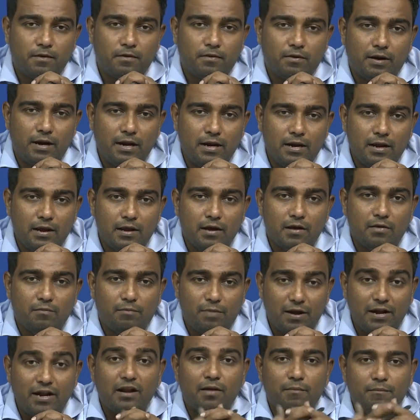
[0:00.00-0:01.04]
right,
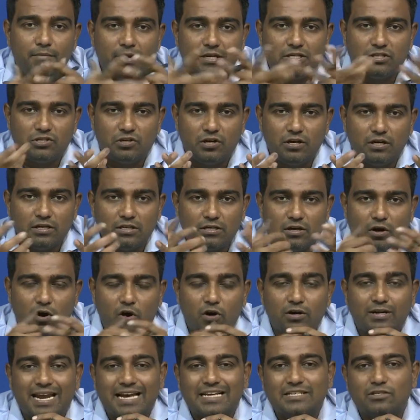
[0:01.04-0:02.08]
platinum based drugs or
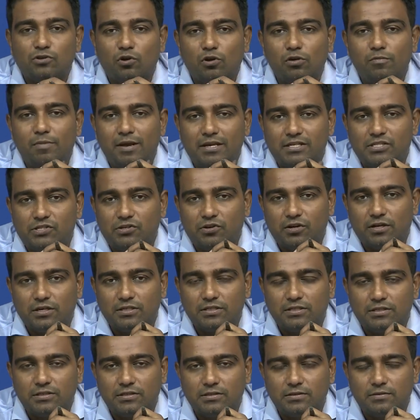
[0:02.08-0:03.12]
taxol based
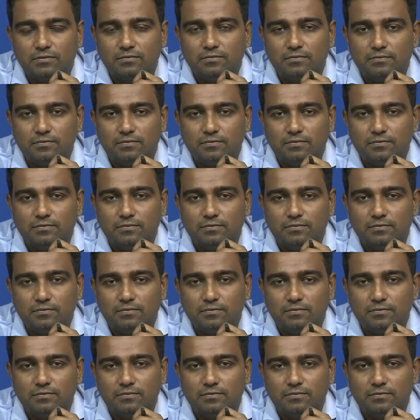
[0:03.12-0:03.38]
drugs.